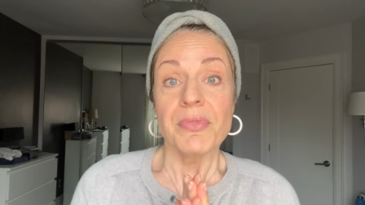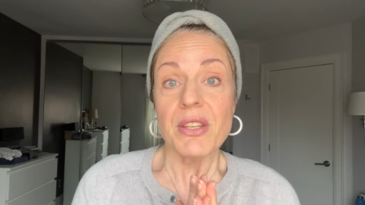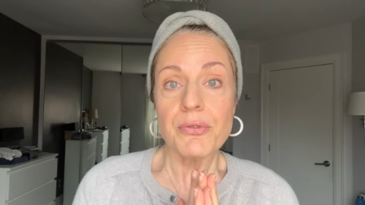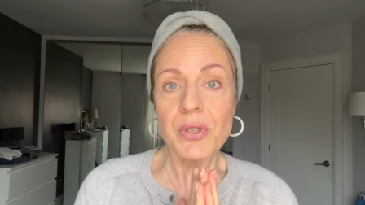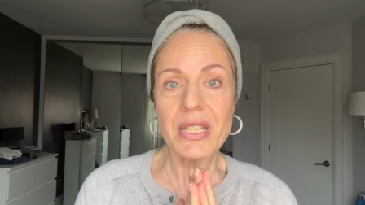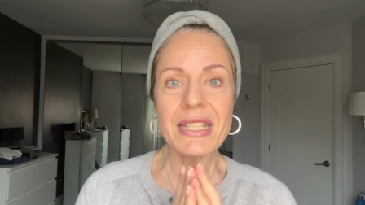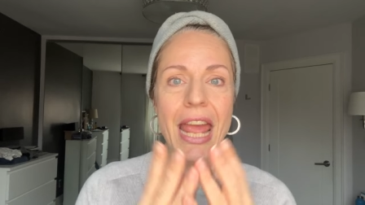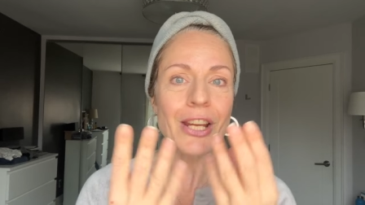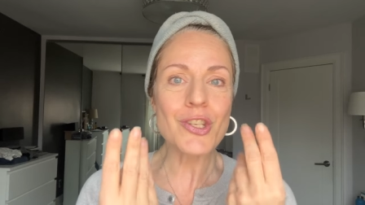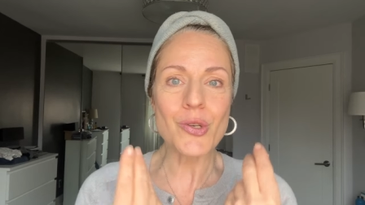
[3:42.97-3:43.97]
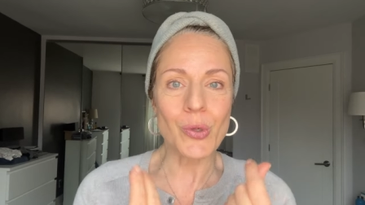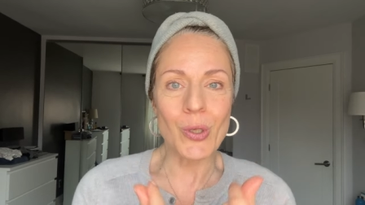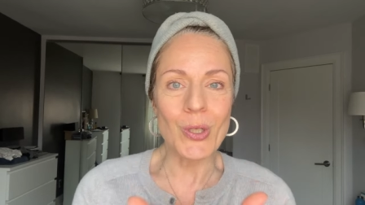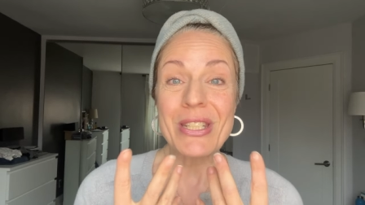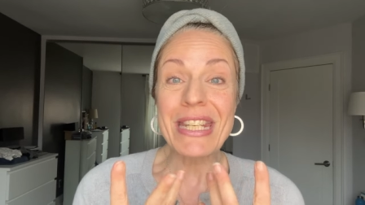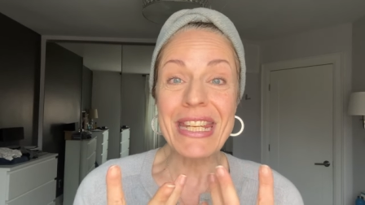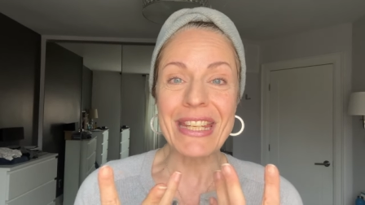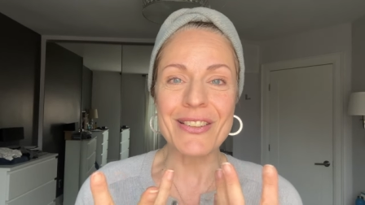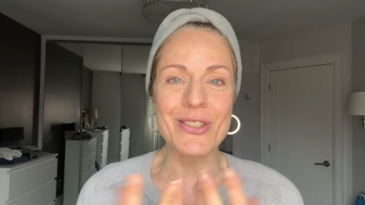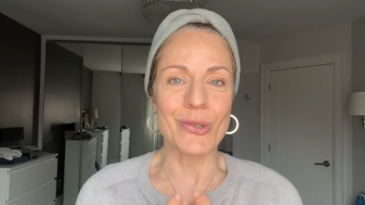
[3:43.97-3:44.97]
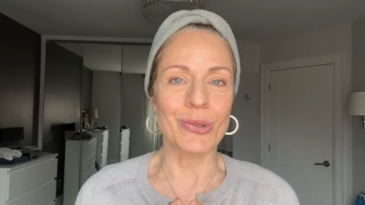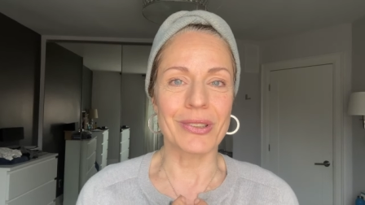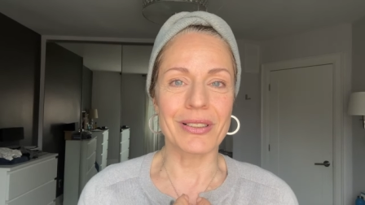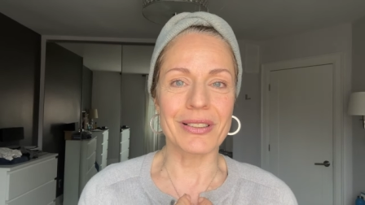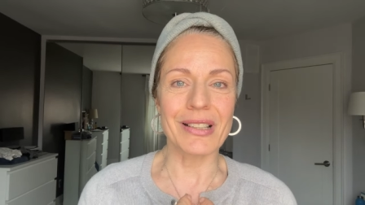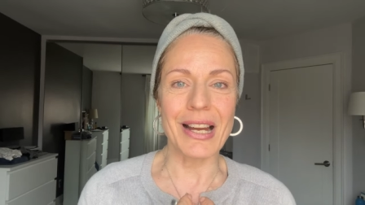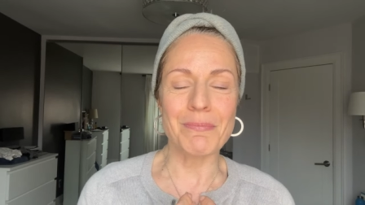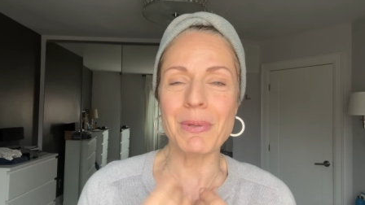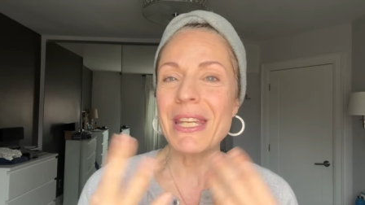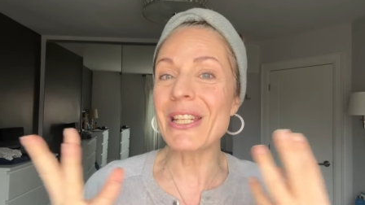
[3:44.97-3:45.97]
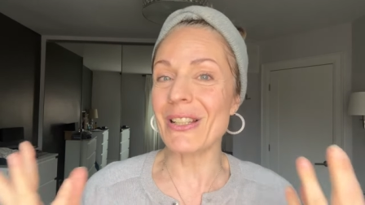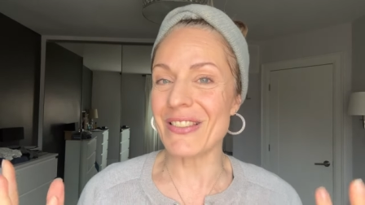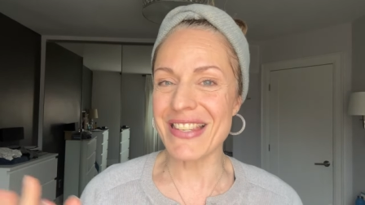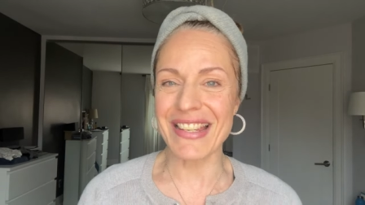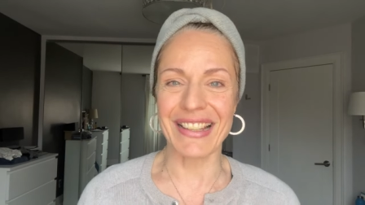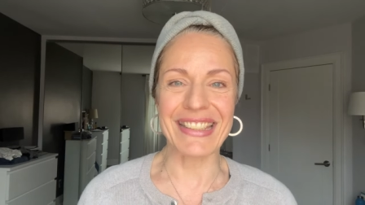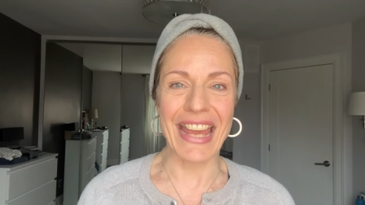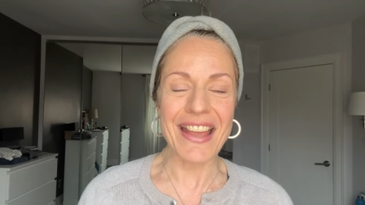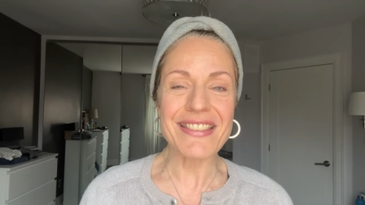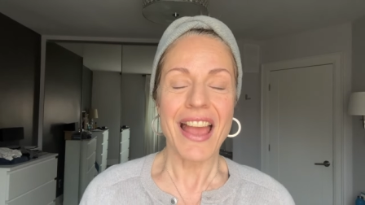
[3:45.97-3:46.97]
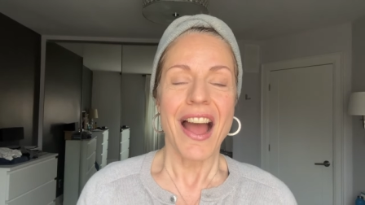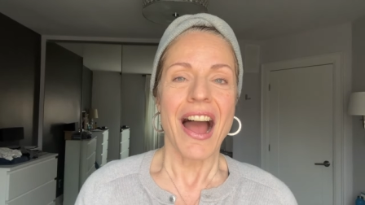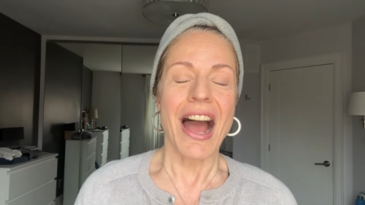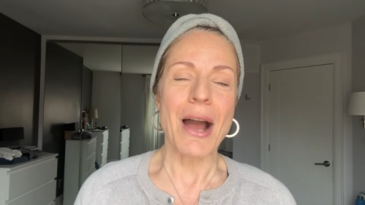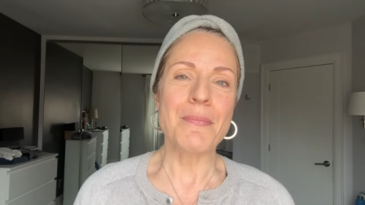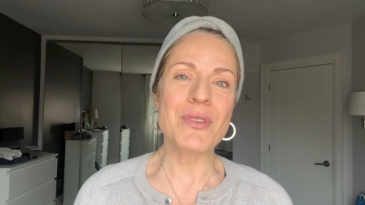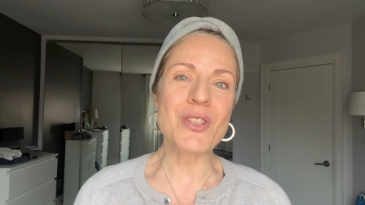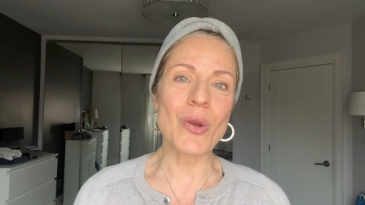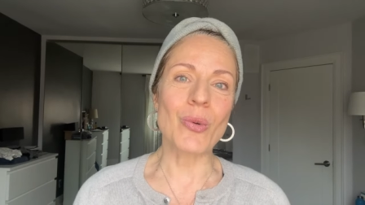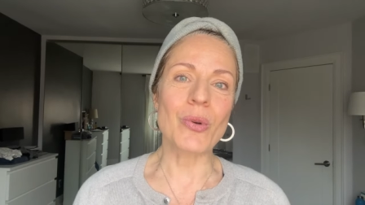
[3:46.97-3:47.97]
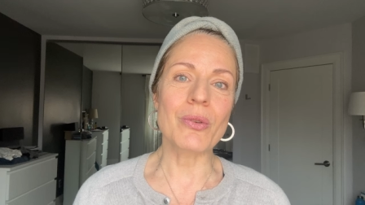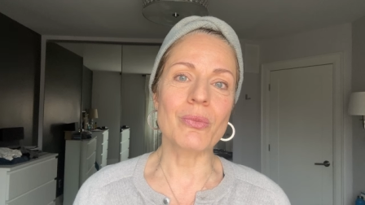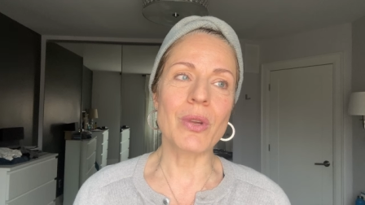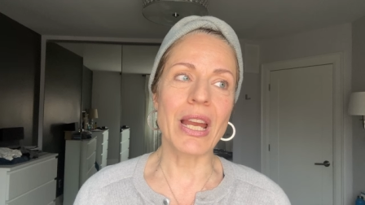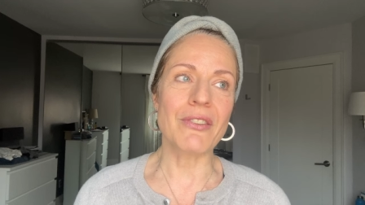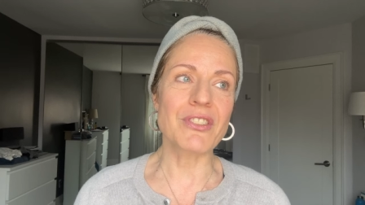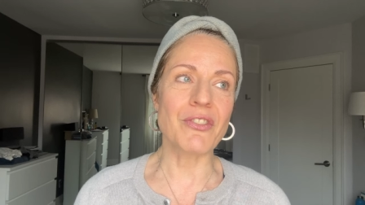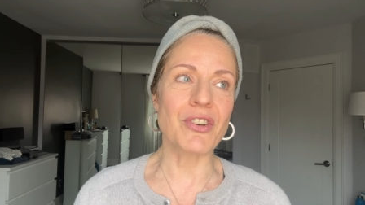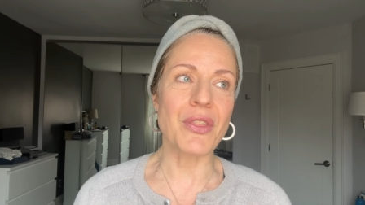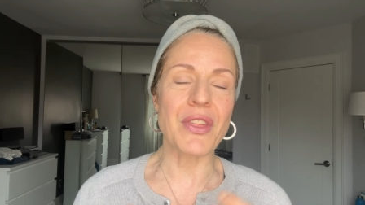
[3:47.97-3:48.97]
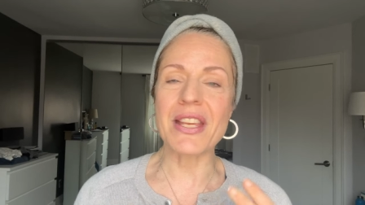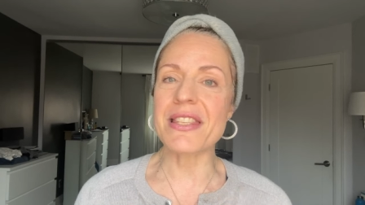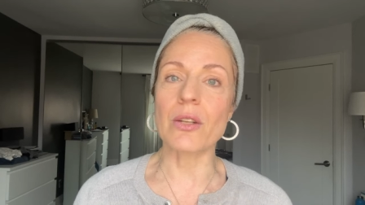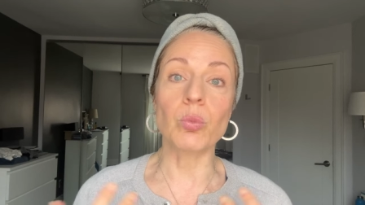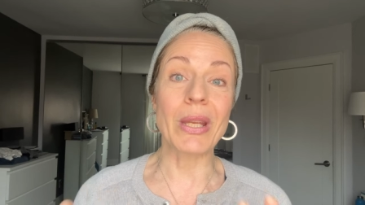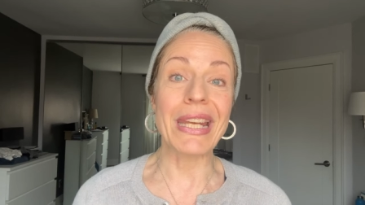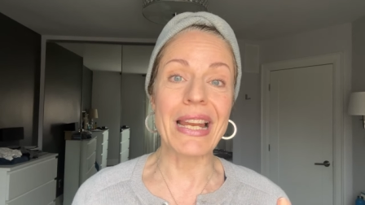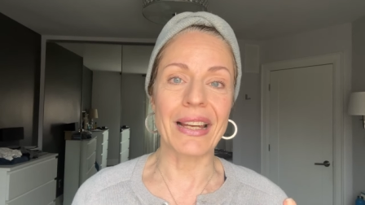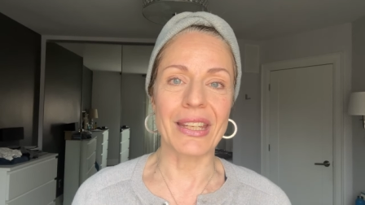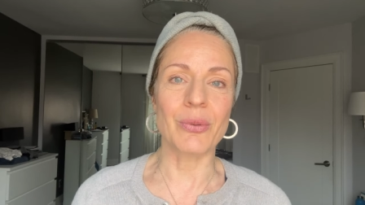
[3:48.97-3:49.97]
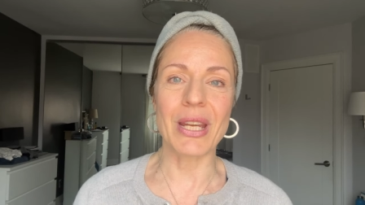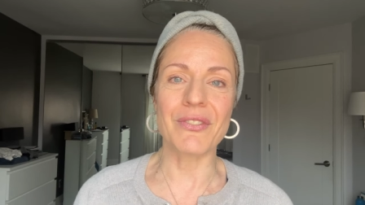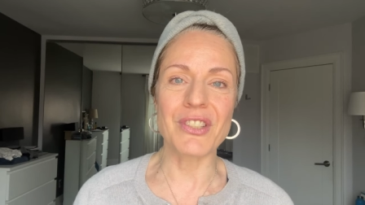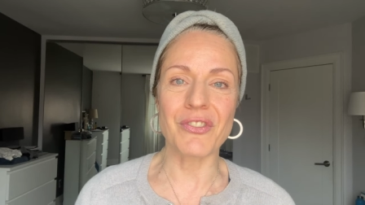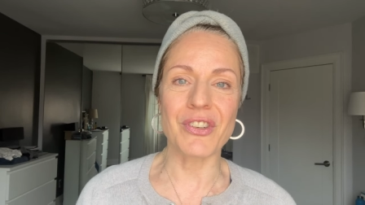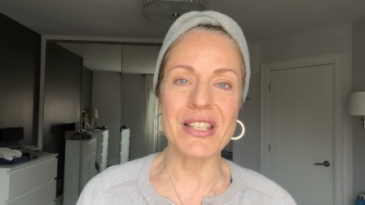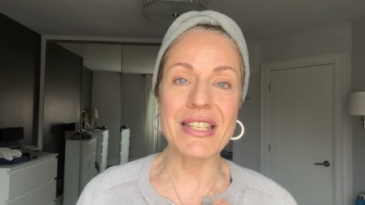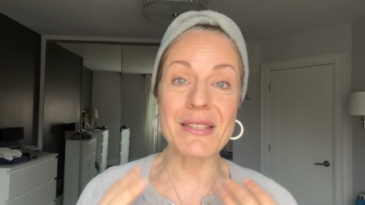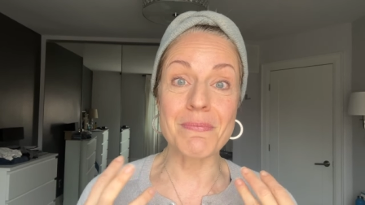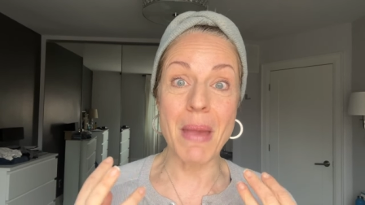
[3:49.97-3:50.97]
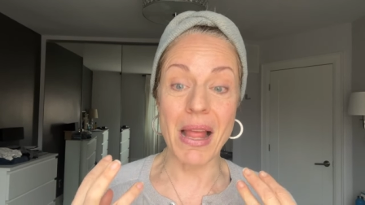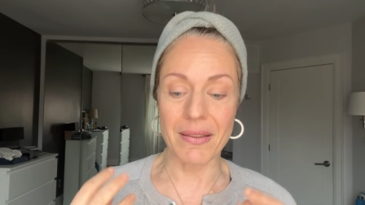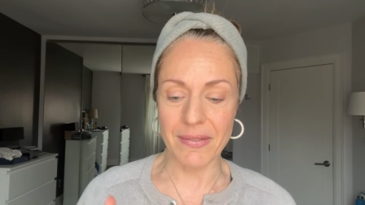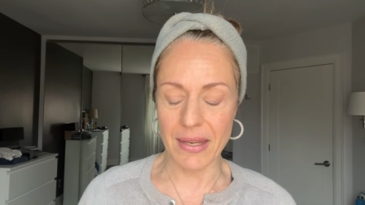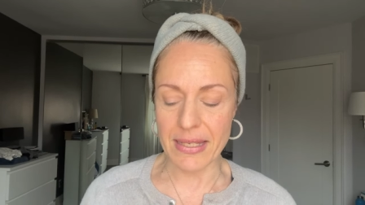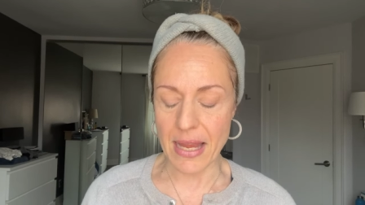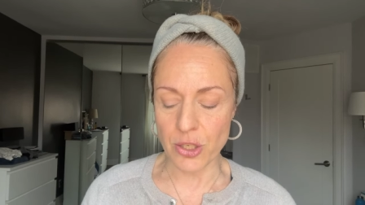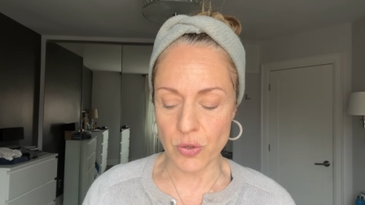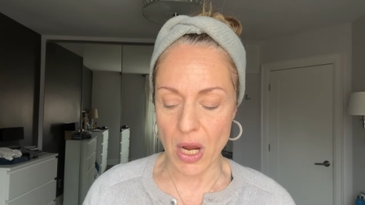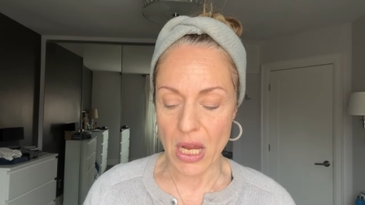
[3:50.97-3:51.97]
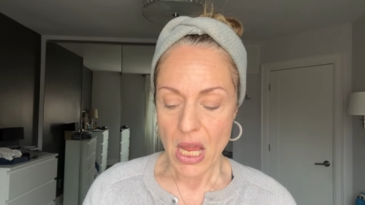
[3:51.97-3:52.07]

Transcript: different textural needs or appeals, I guess. Um, so we have different things that we like. We have different smells, etc.